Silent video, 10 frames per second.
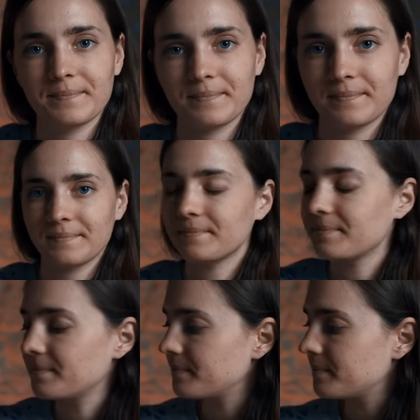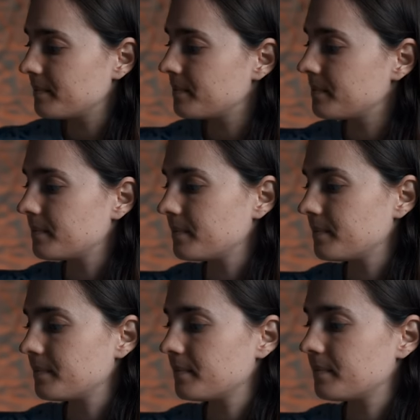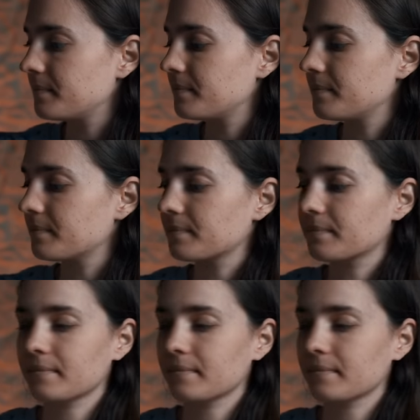[no speech]